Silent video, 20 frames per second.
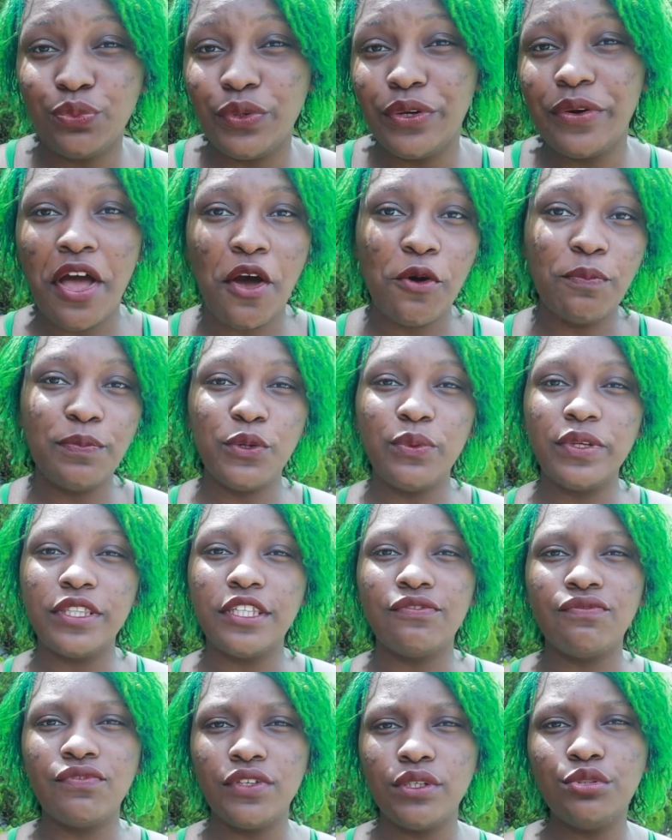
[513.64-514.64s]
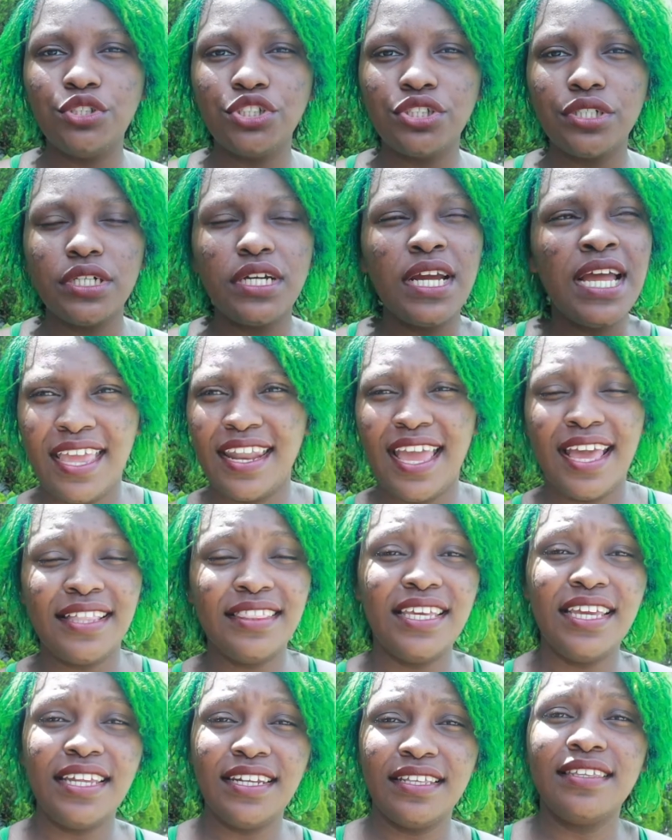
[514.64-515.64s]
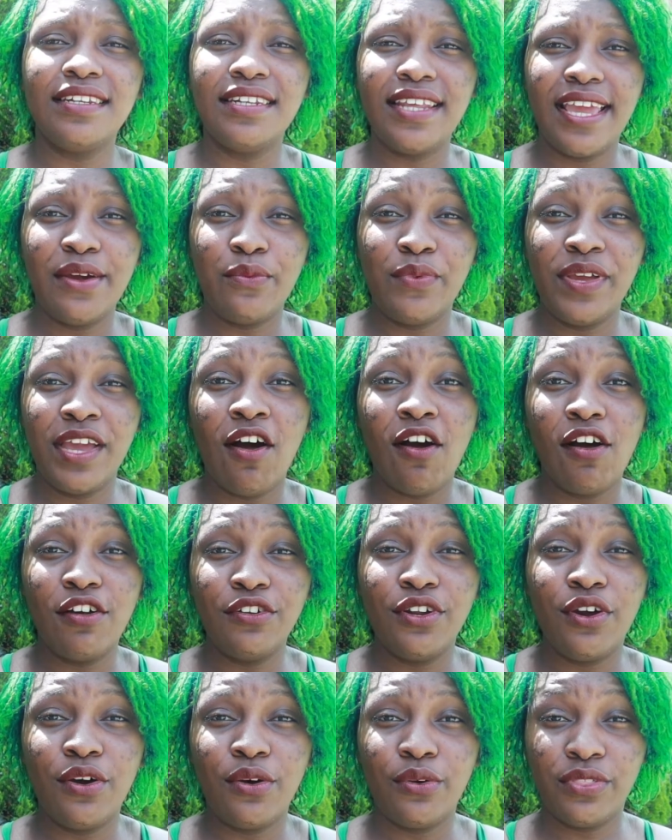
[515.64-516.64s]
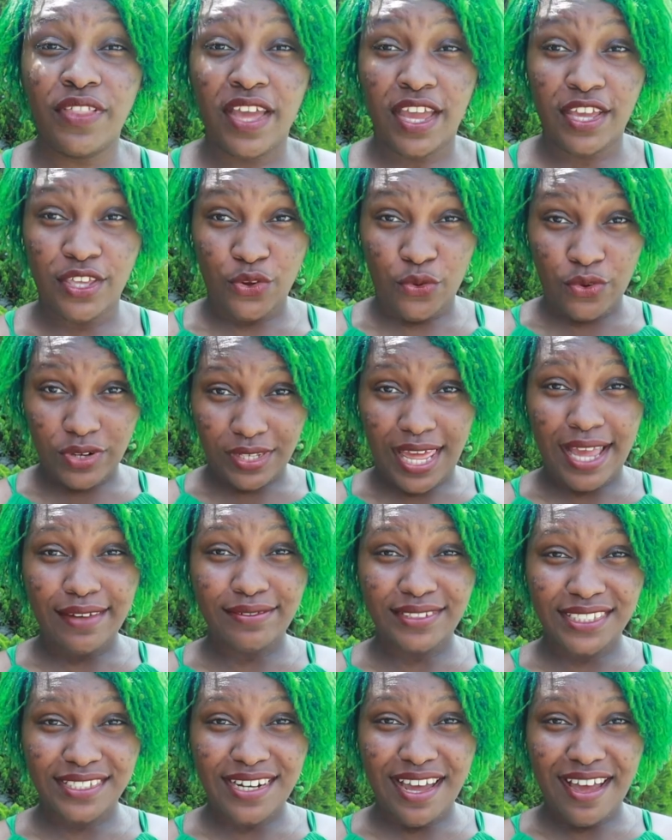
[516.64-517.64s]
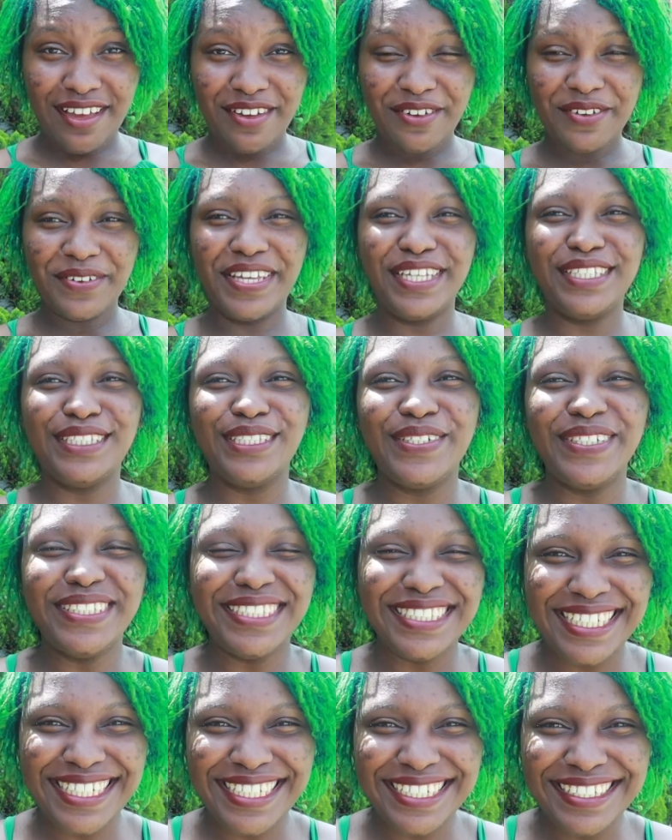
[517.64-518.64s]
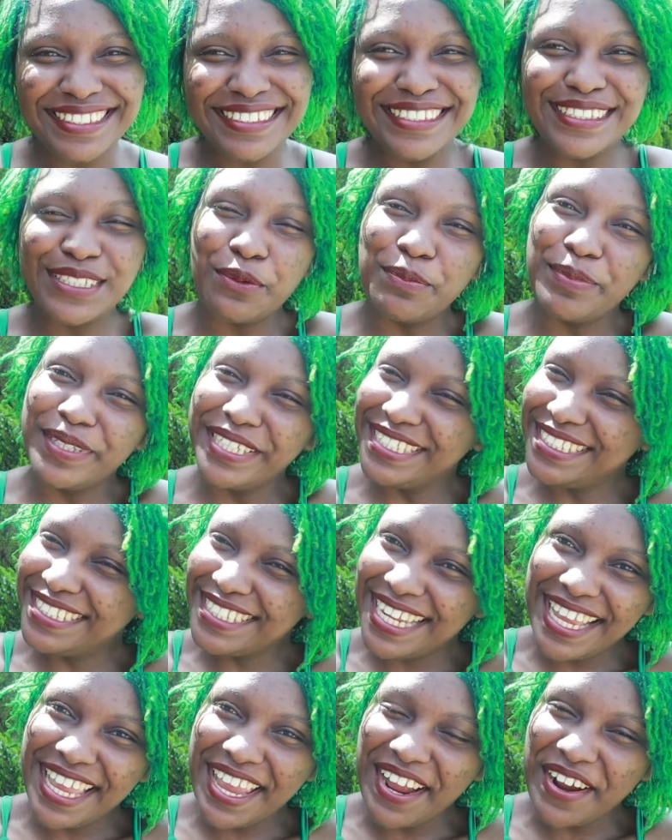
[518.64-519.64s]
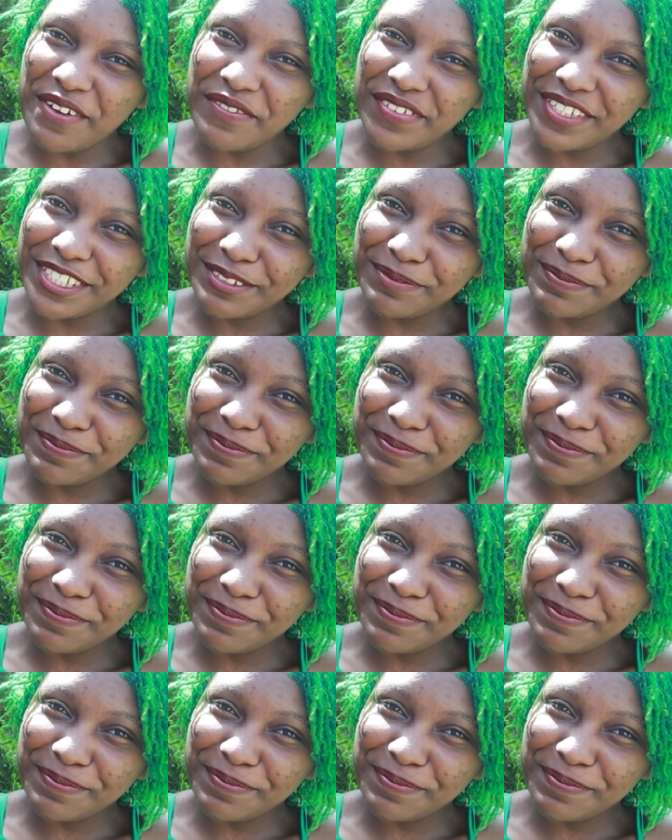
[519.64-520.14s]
will help you in the future. And at the end of the day, we all know that your lifestyle is your city, so please take care of it.